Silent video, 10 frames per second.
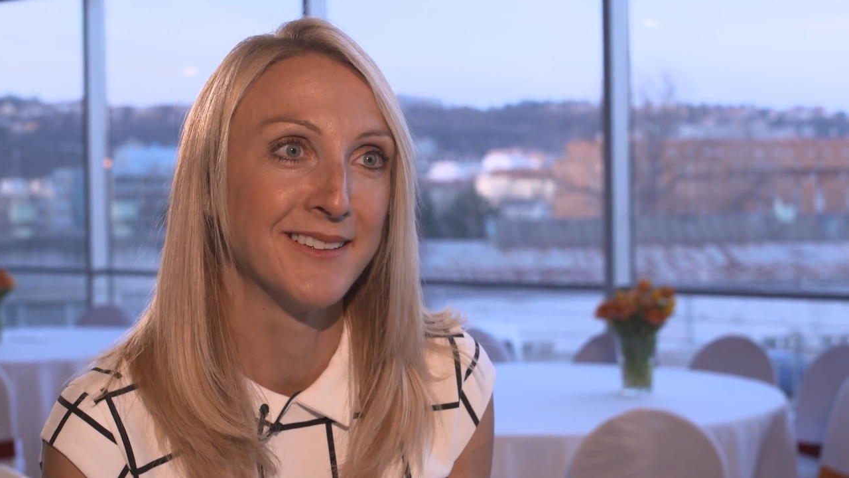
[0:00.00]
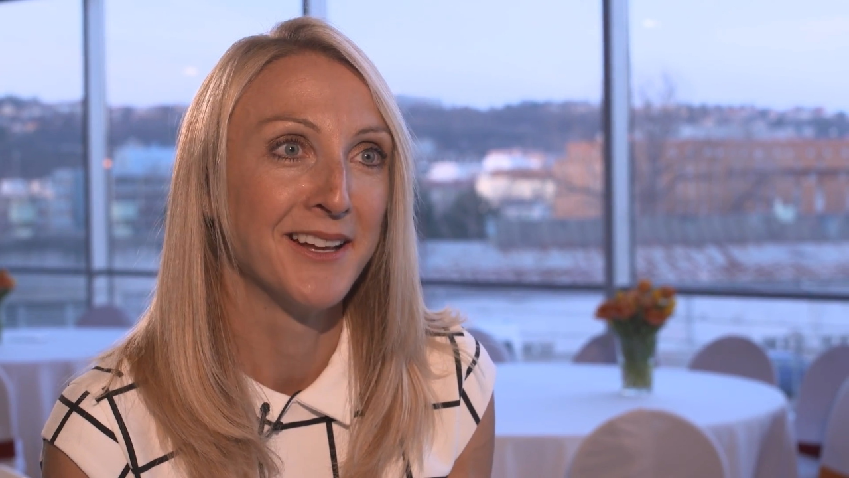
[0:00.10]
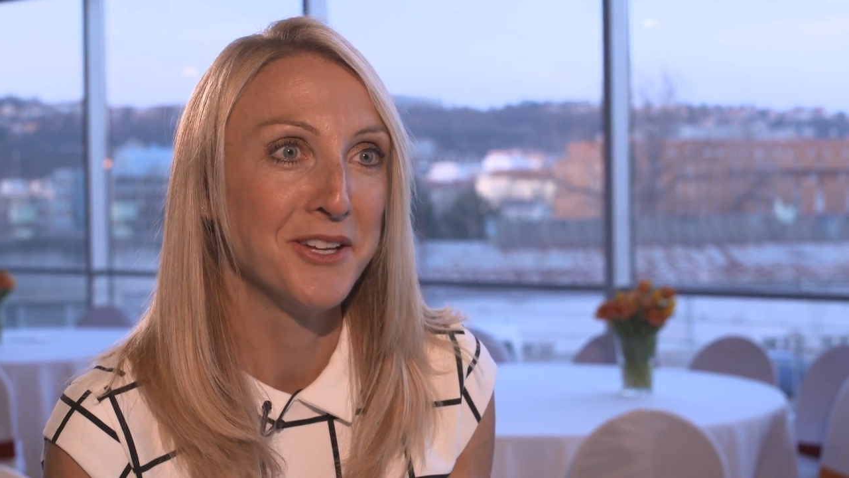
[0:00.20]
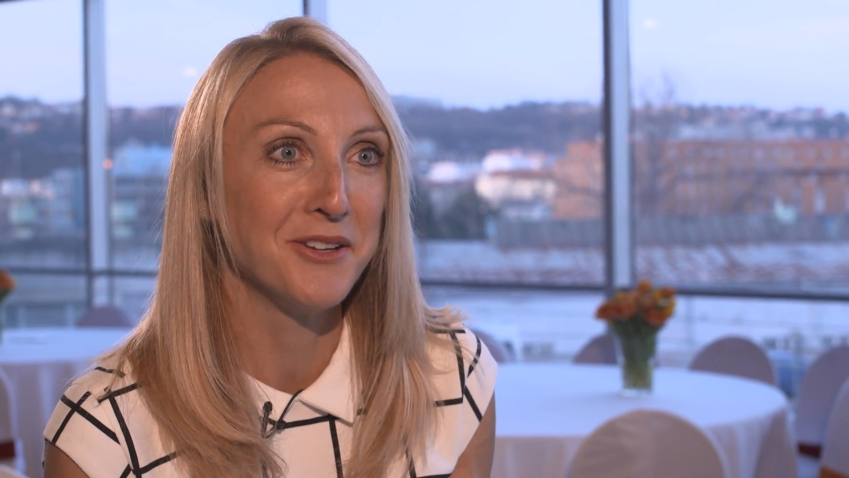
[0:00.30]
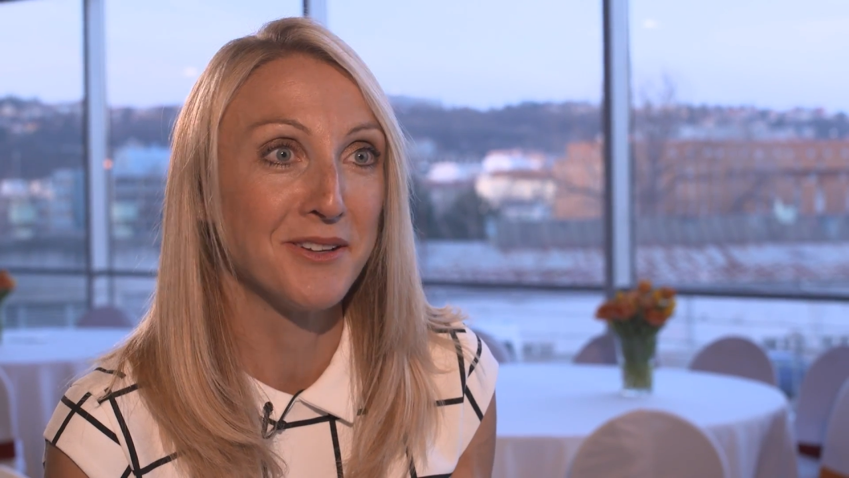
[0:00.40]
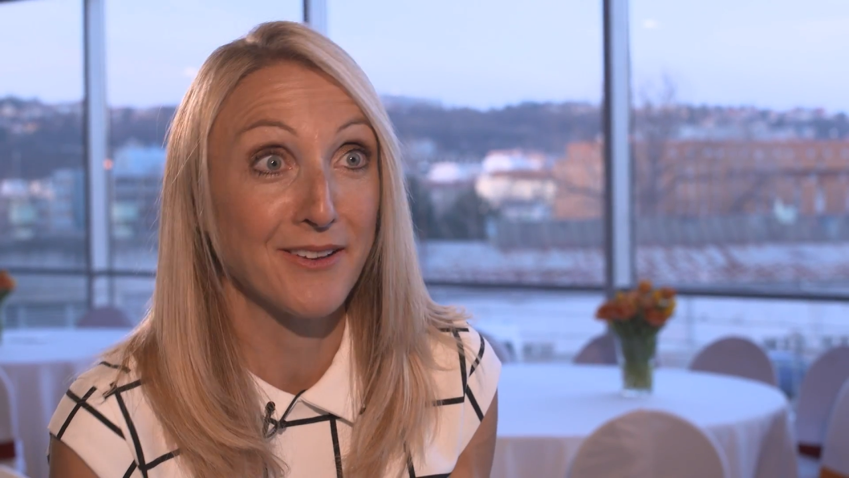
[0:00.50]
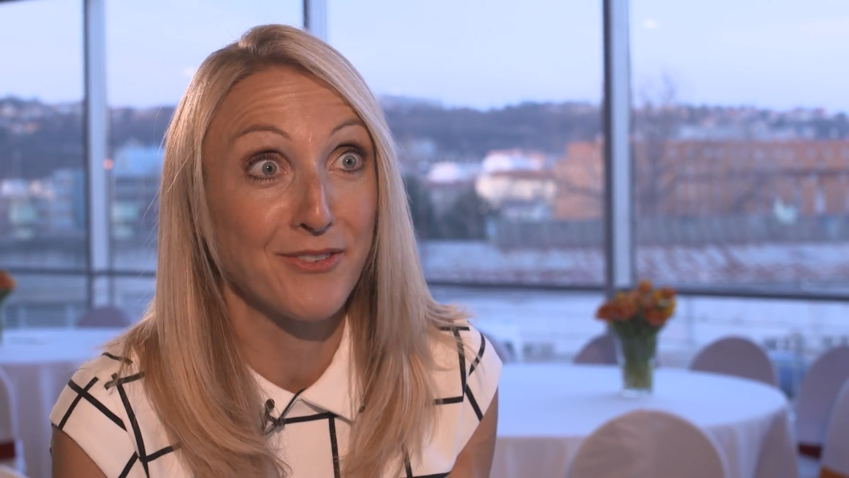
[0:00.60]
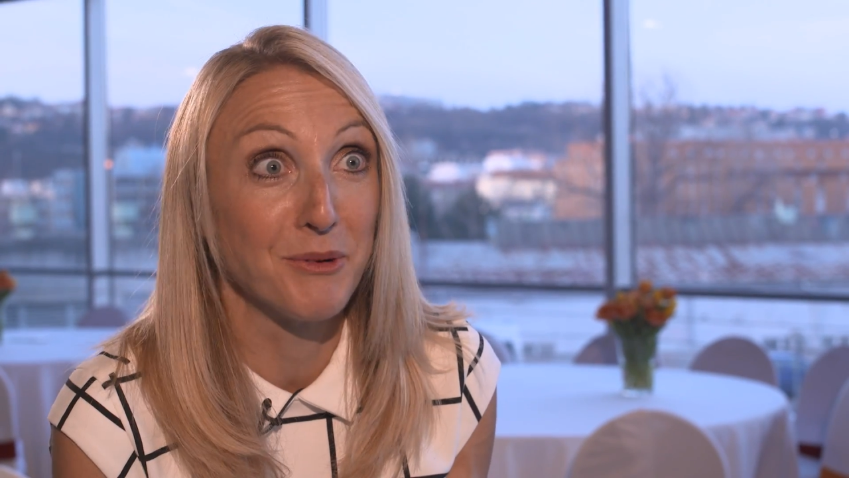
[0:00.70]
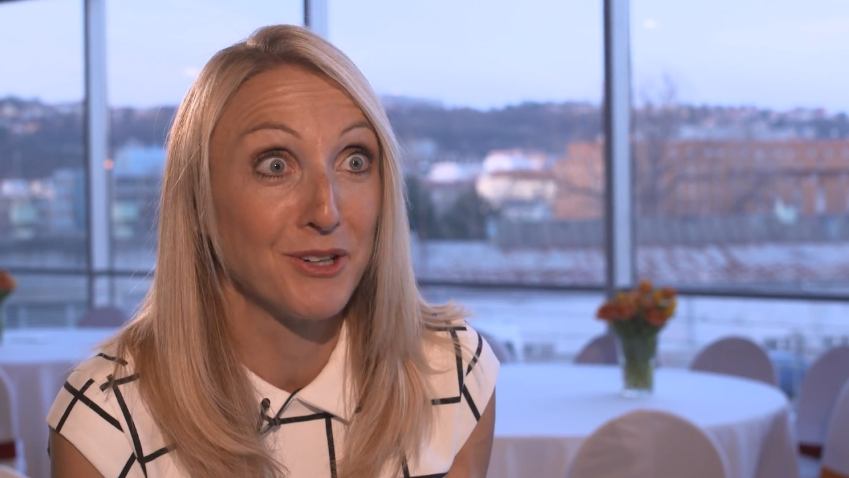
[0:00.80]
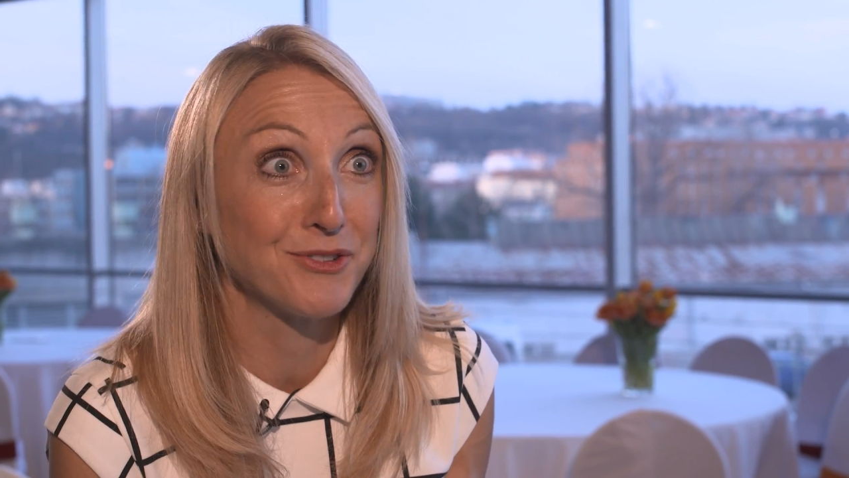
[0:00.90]
And if
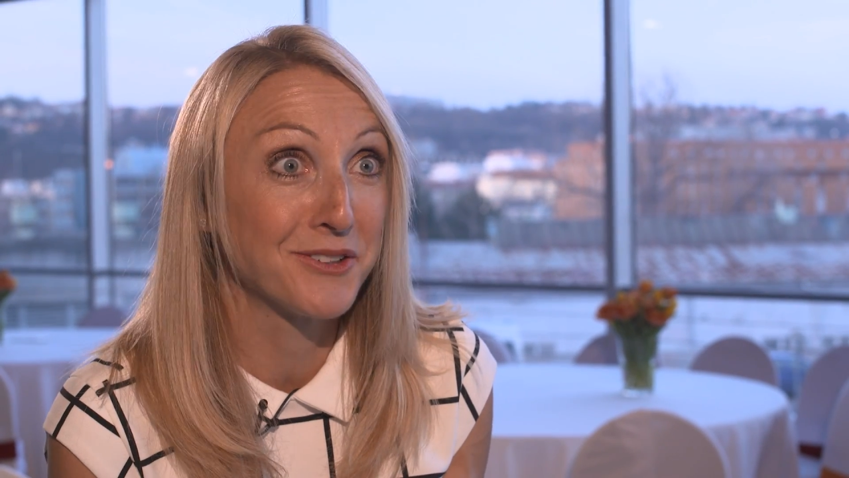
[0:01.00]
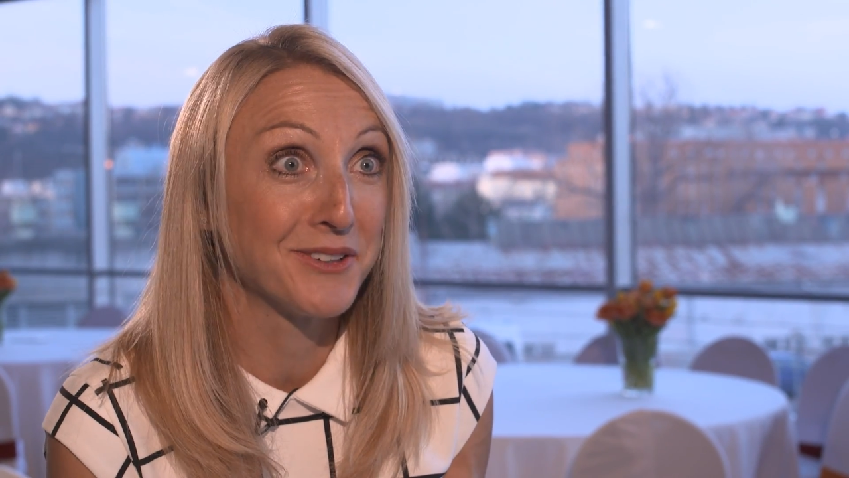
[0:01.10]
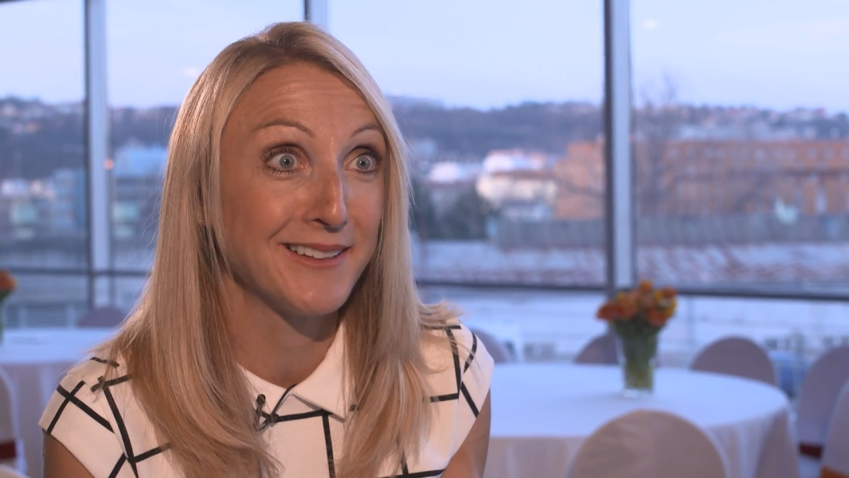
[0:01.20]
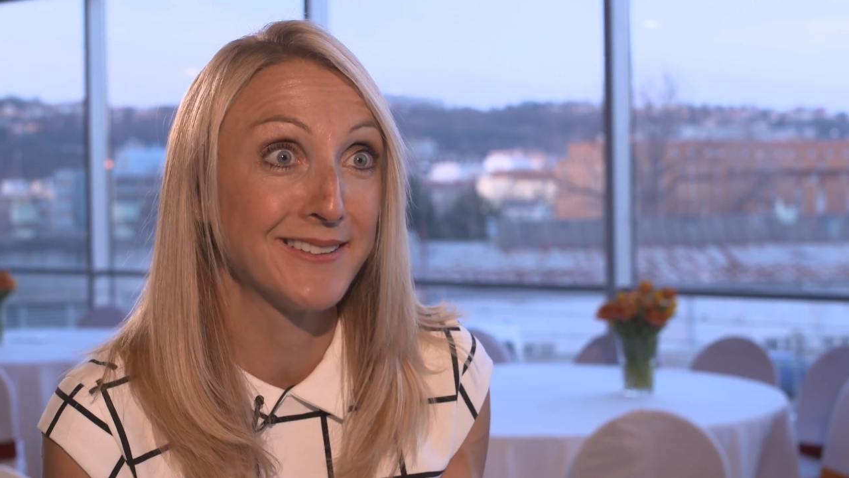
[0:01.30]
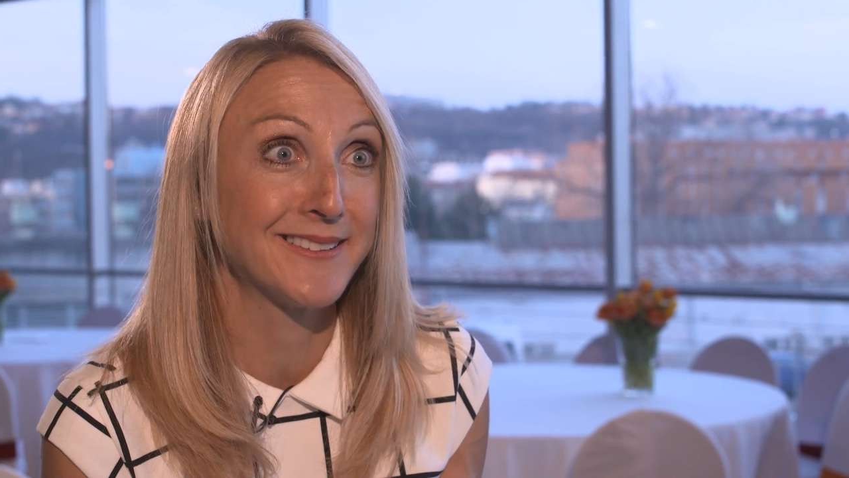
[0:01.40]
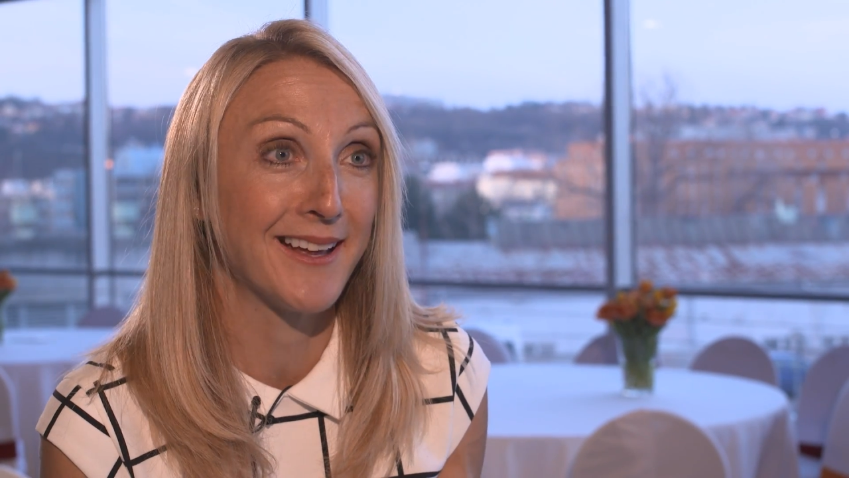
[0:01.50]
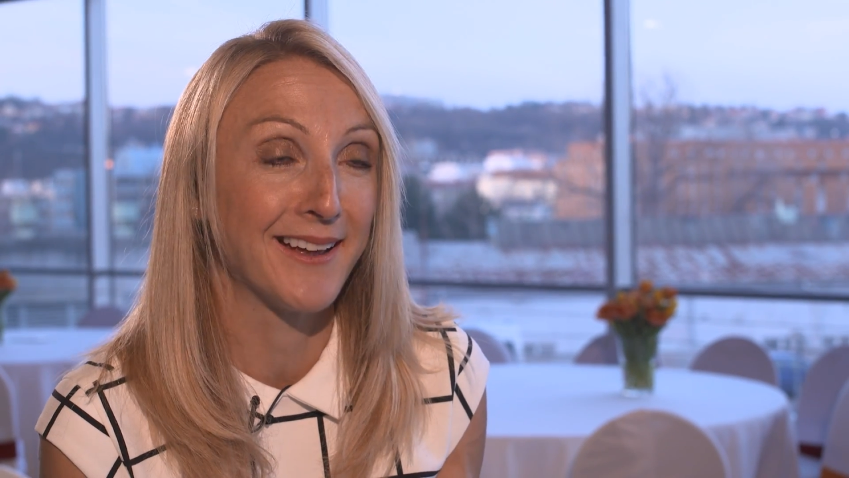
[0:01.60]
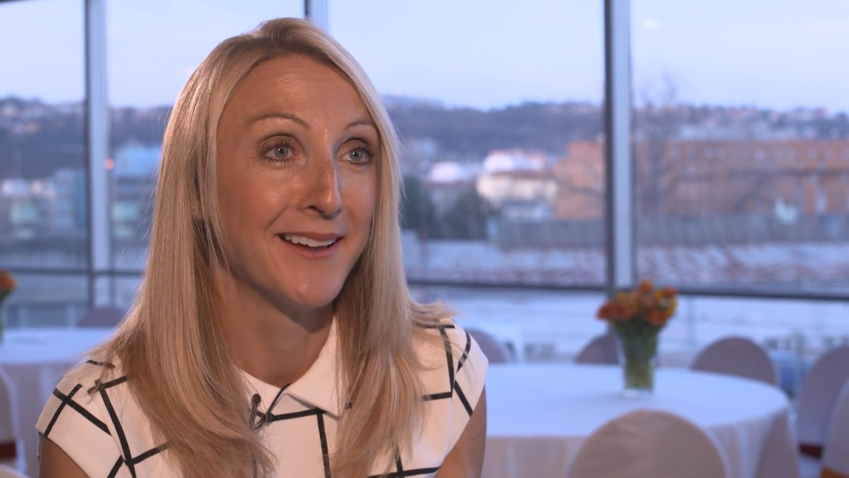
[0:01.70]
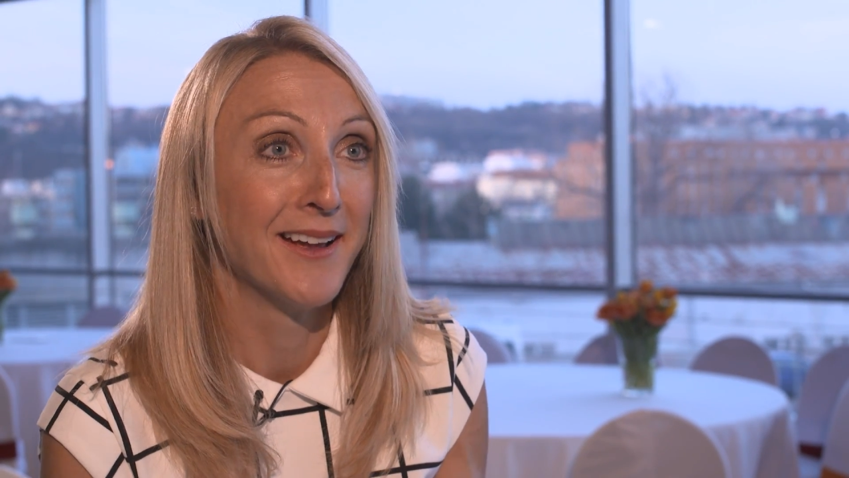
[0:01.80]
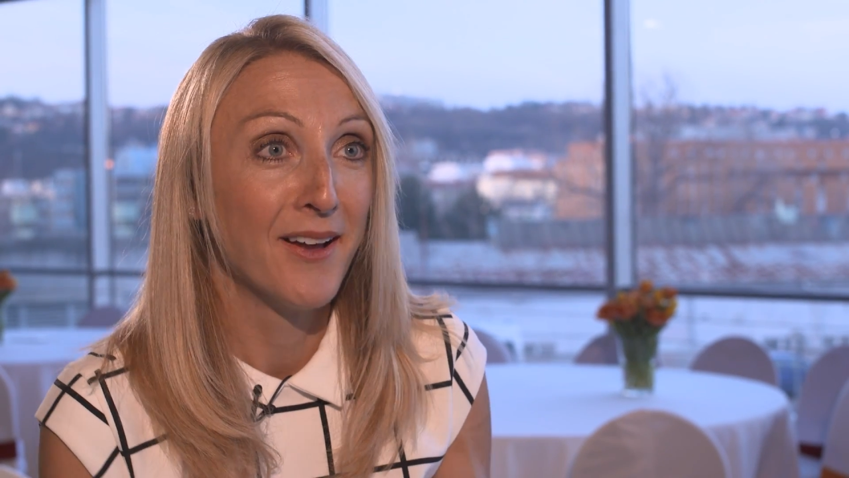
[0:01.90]
a world record is set,